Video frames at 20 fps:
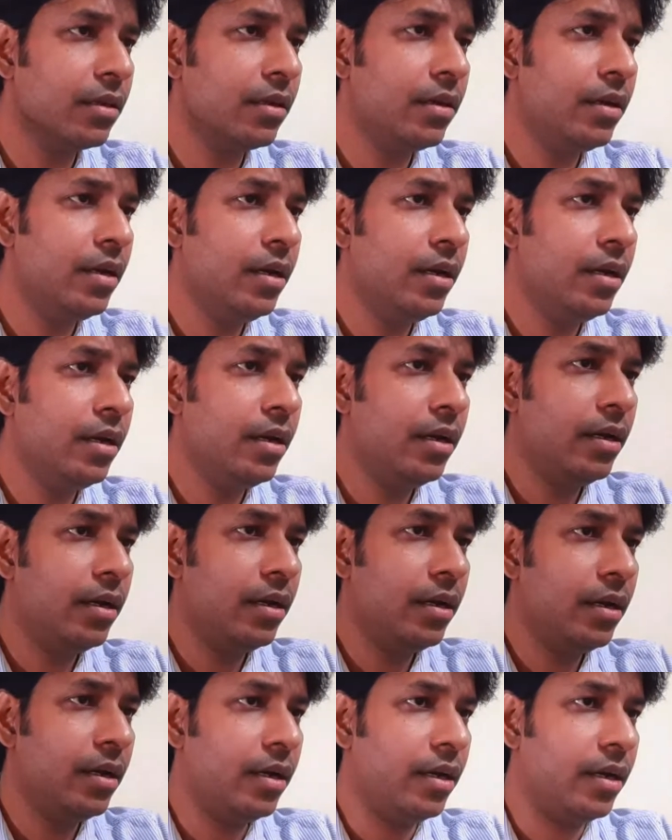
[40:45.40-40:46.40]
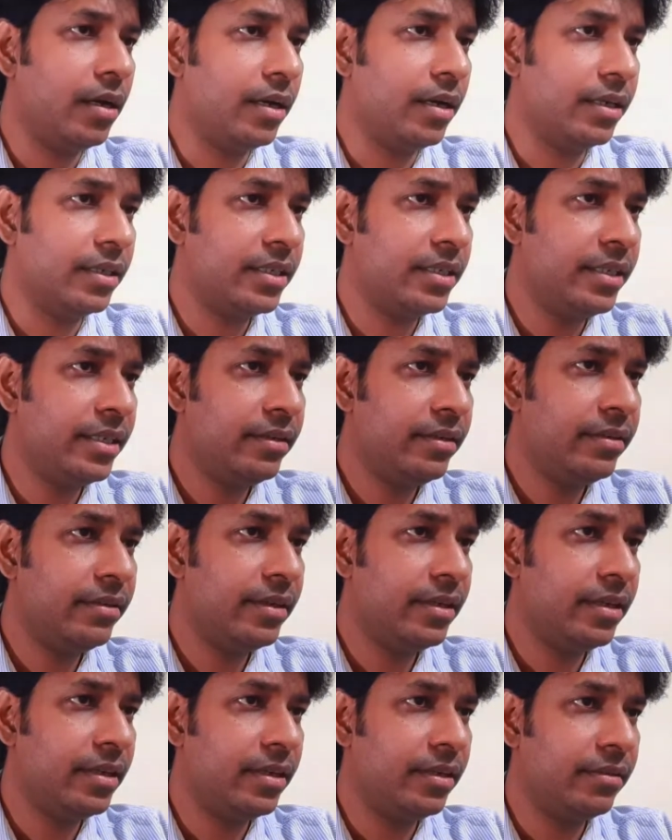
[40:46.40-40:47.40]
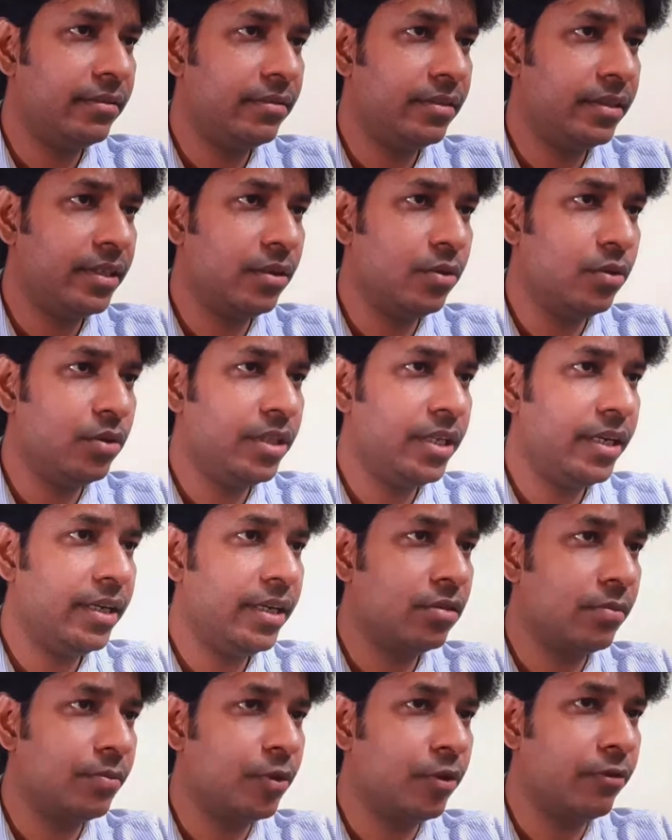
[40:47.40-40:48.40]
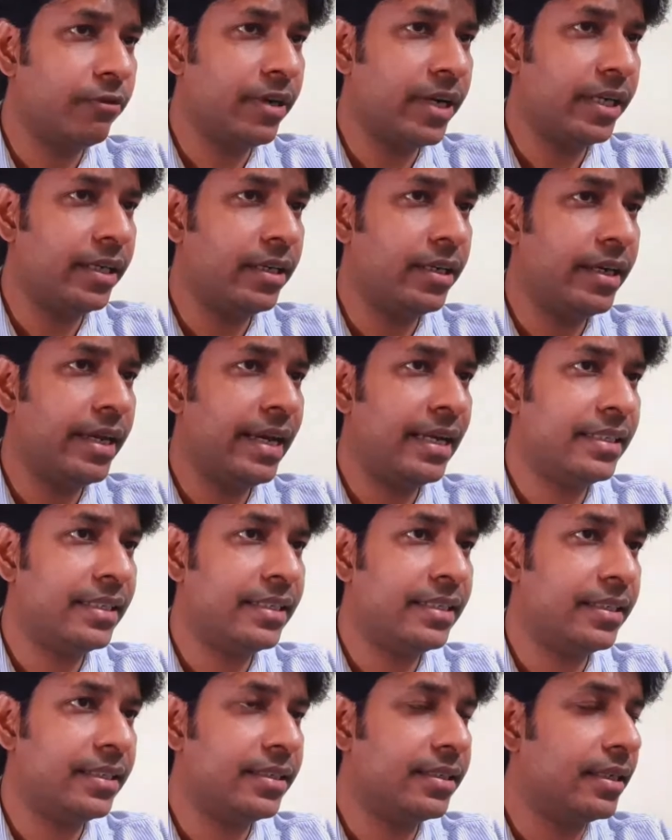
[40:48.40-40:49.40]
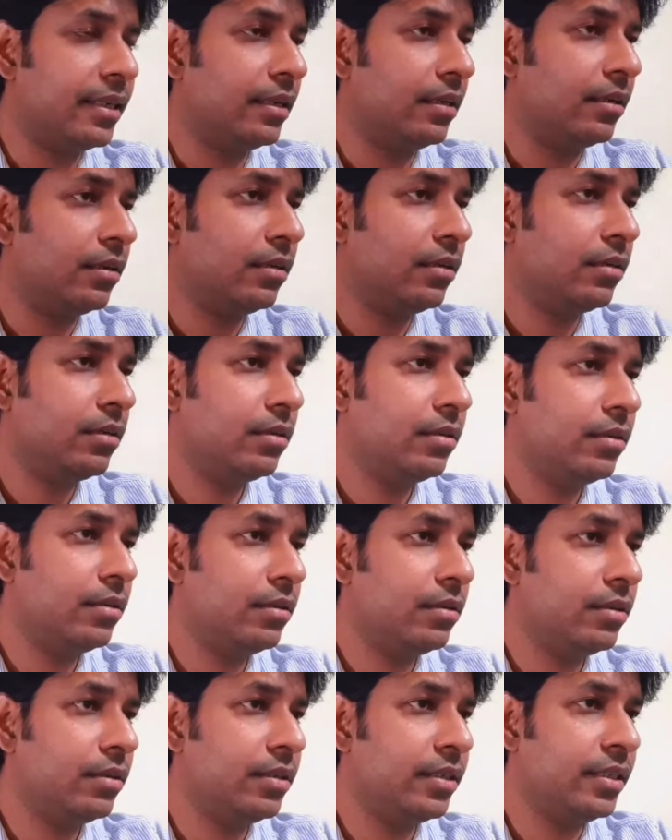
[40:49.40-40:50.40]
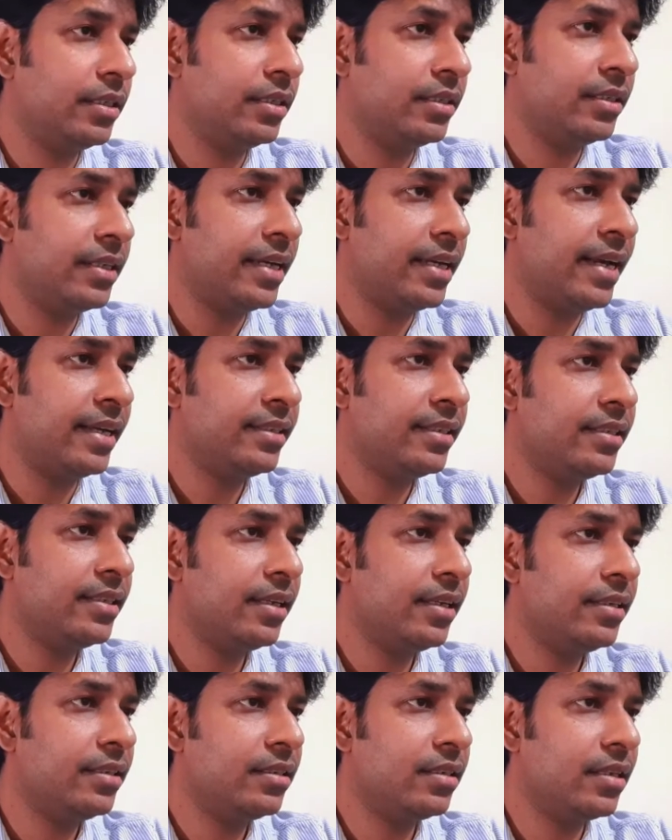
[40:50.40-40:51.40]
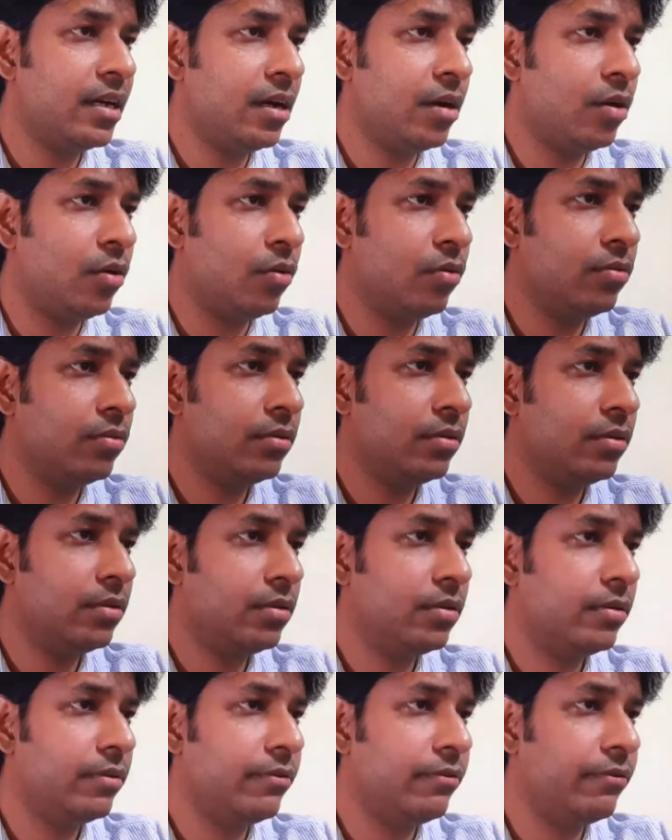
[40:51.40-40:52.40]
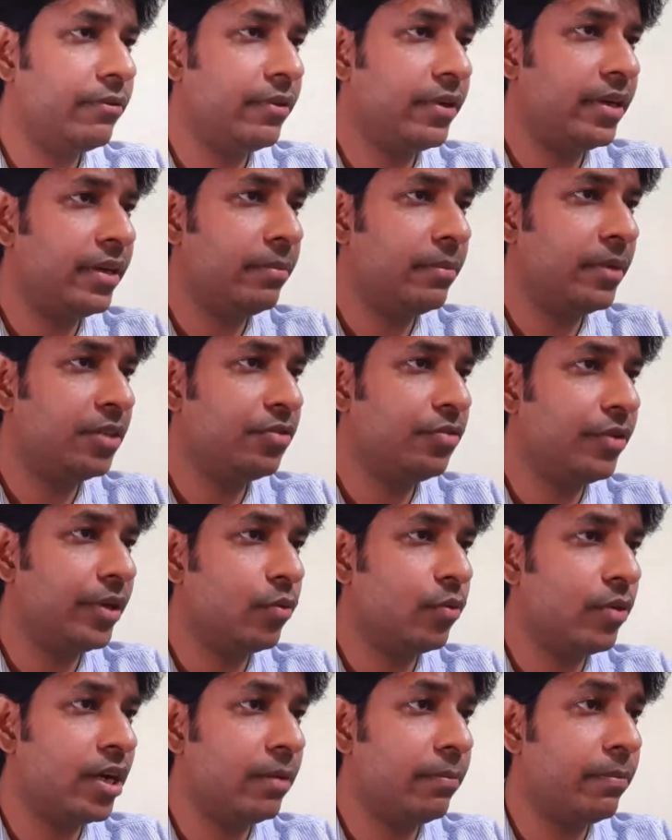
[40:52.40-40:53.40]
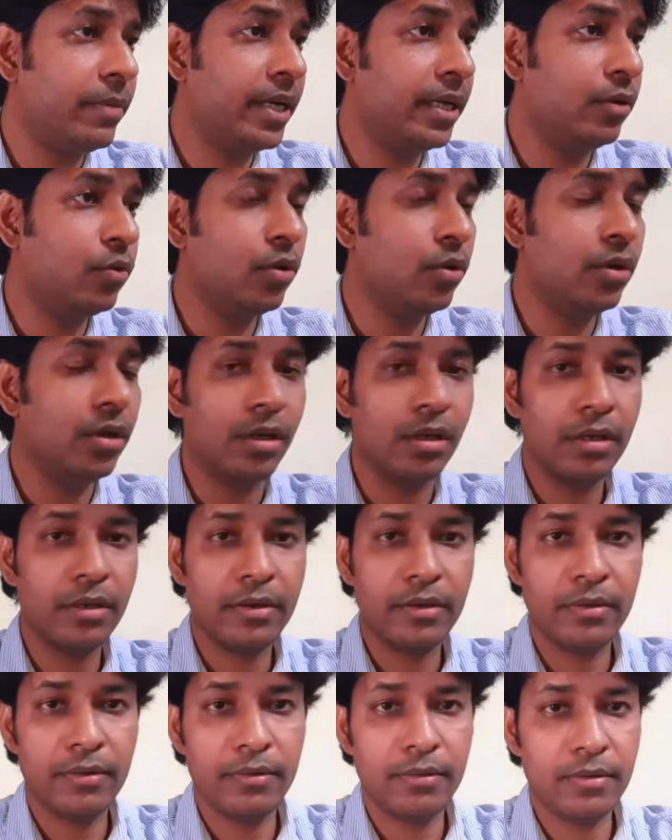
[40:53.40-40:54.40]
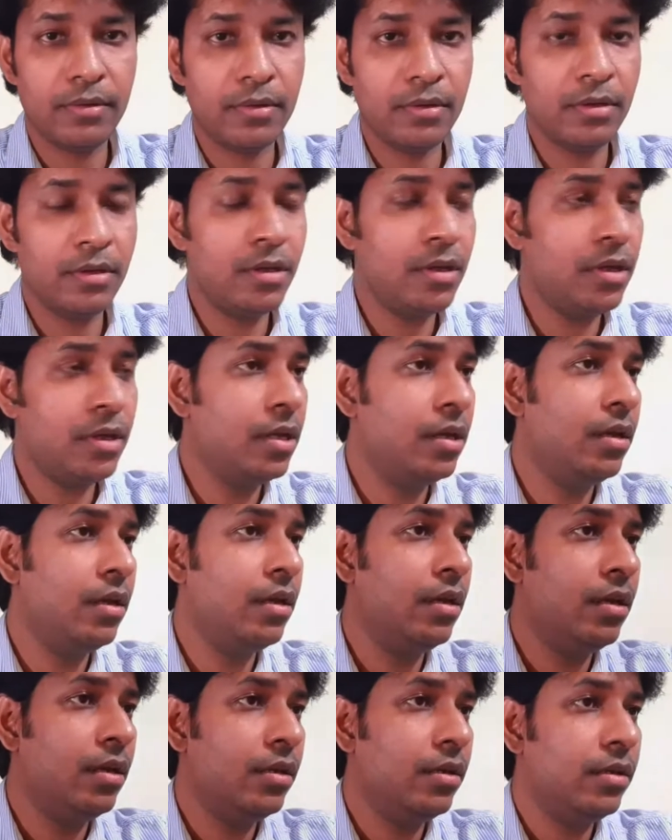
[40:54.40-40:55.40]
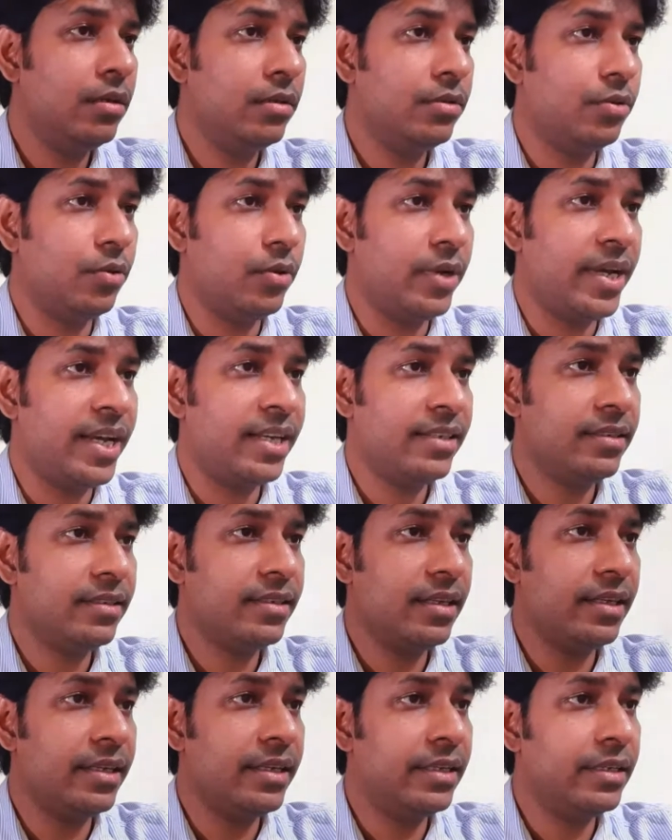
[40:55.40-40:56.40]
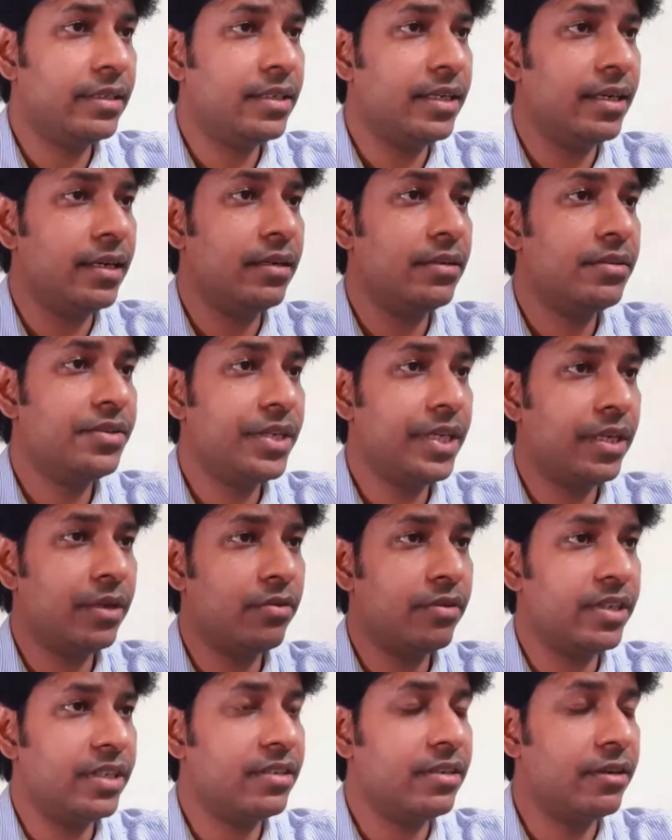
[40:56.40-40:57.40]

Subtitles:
Here the good thing is that they also provide SSL. This SSL is now very much required by Google. So SSL is the security certificate